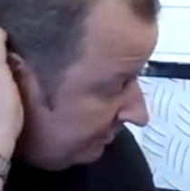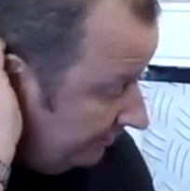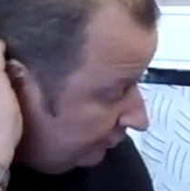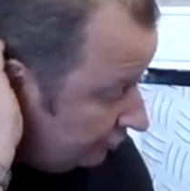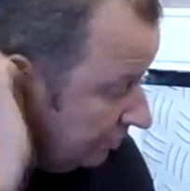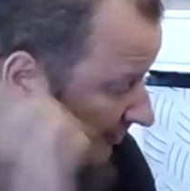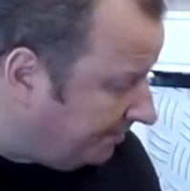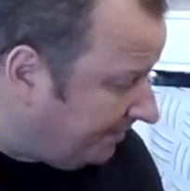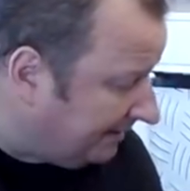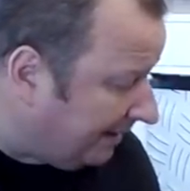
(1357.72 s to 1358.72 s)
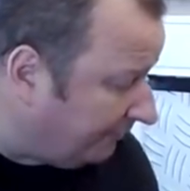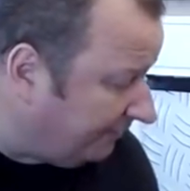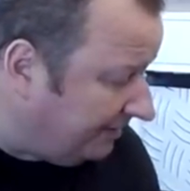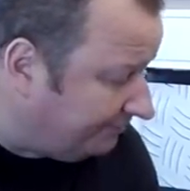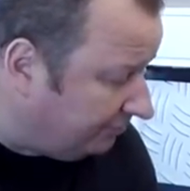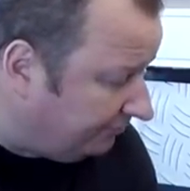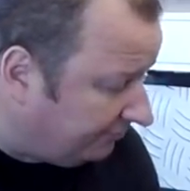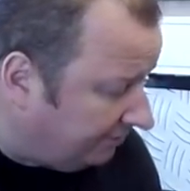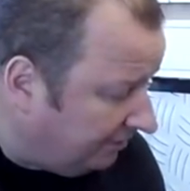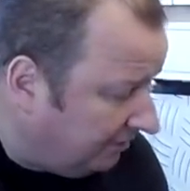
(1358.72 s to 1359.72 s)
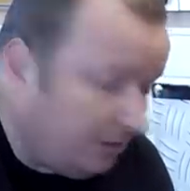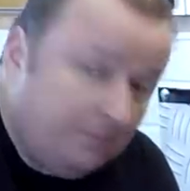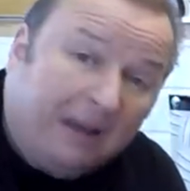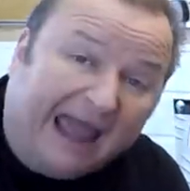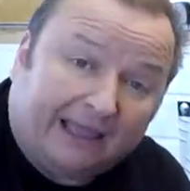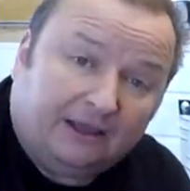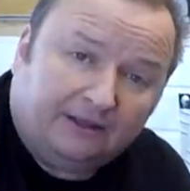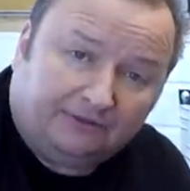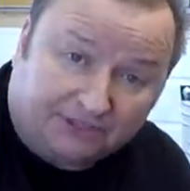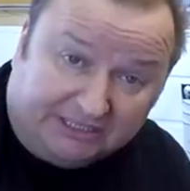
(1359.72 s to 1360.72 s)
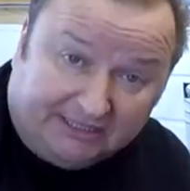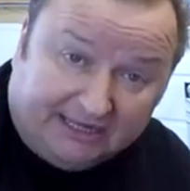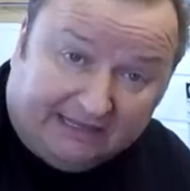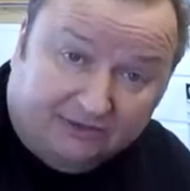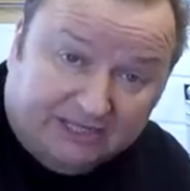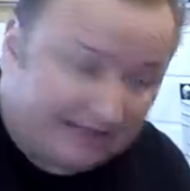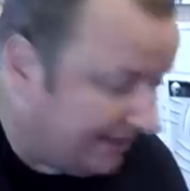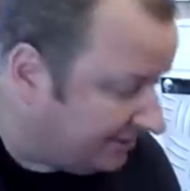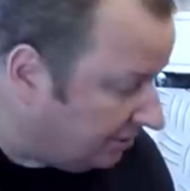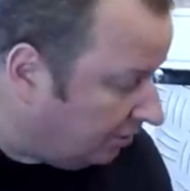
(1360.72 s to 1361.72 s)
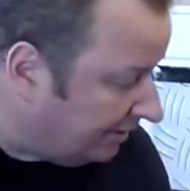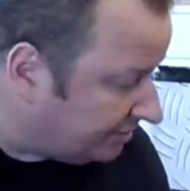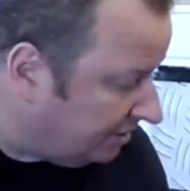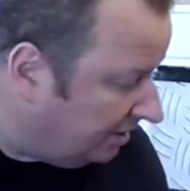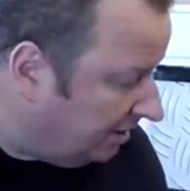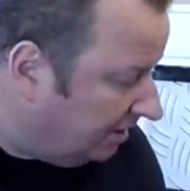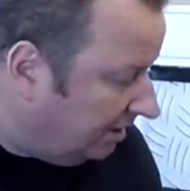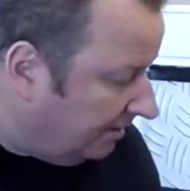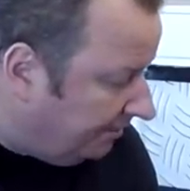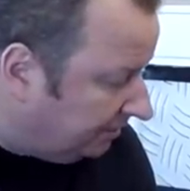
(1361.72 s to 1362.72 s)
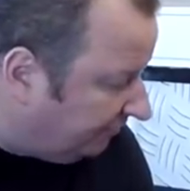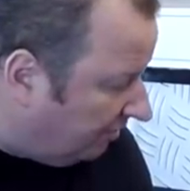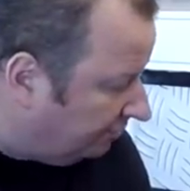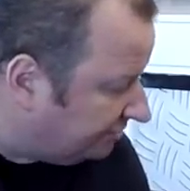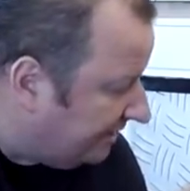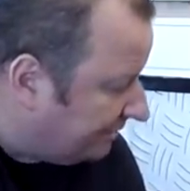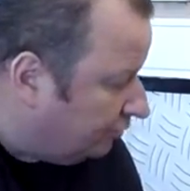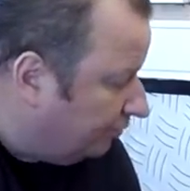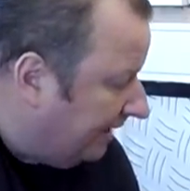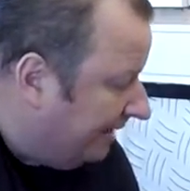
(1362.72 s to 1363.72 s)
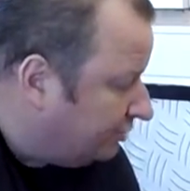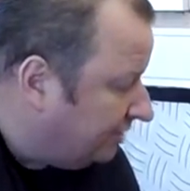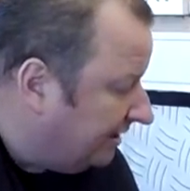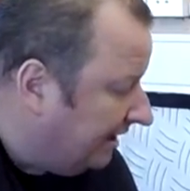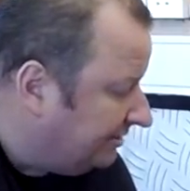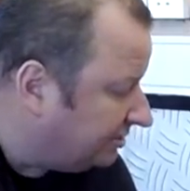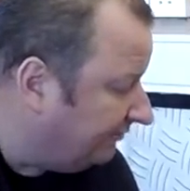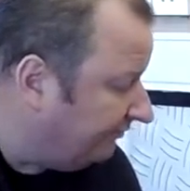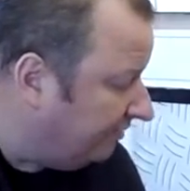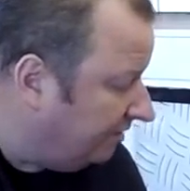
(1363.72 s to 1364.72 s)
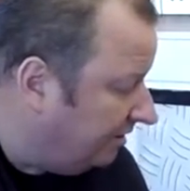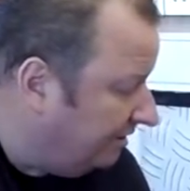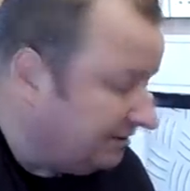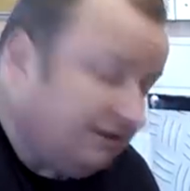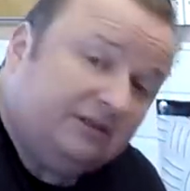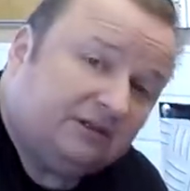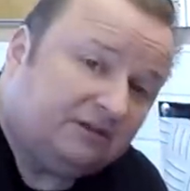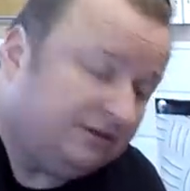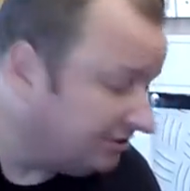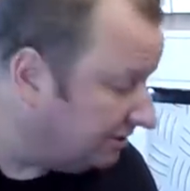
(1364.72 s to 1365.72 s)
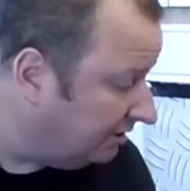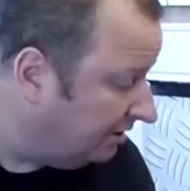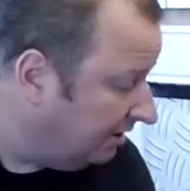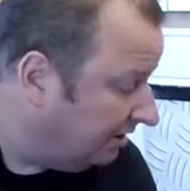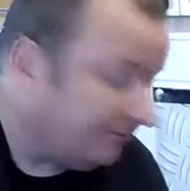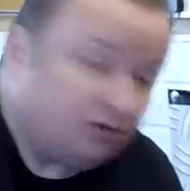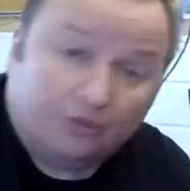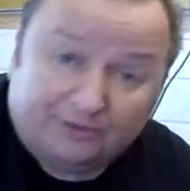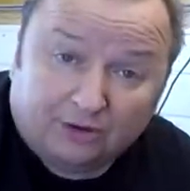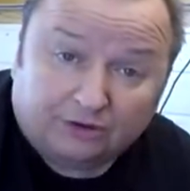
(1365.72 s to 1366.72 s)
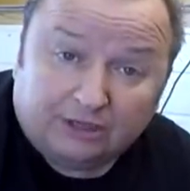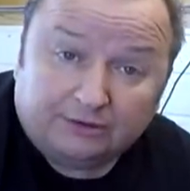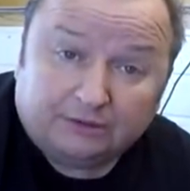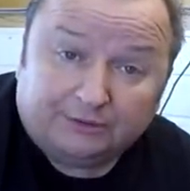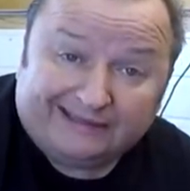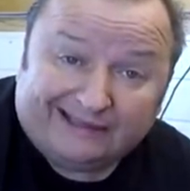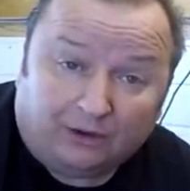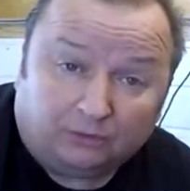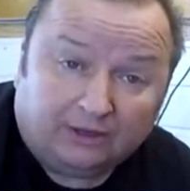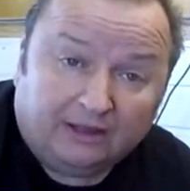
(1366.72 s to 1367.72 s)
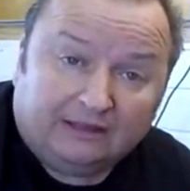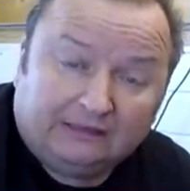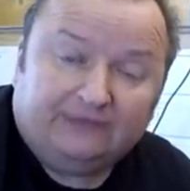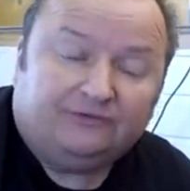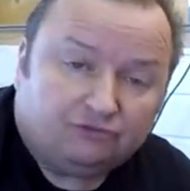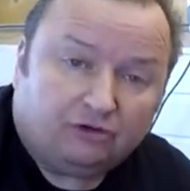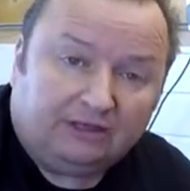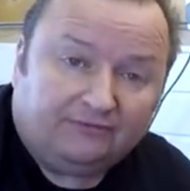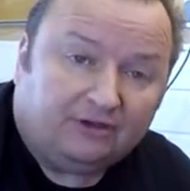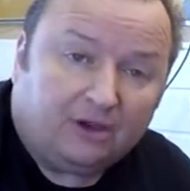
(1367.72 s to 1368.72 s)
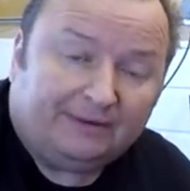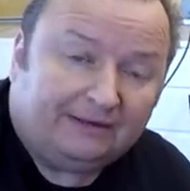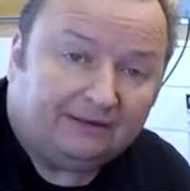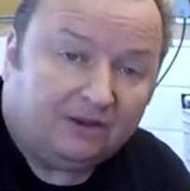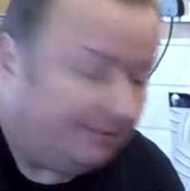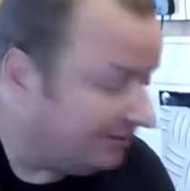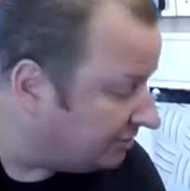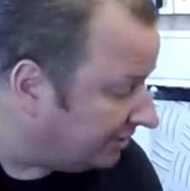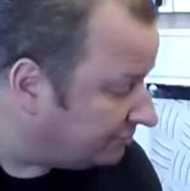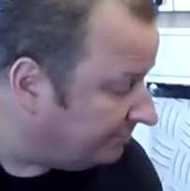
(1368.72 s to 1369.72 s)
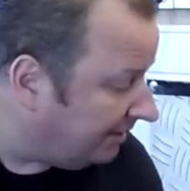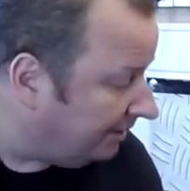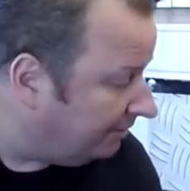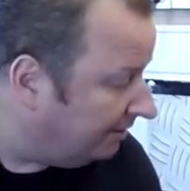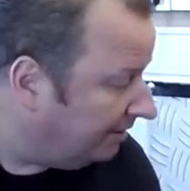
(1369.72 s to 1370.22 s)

head, I'm not sure. I might paint that with heat-proof black, the cylinder head, because that gets the hottest. But as far as the actual engine case is concerned, I'm talking with the idea of doing it gold. Leave a comment in the comment section below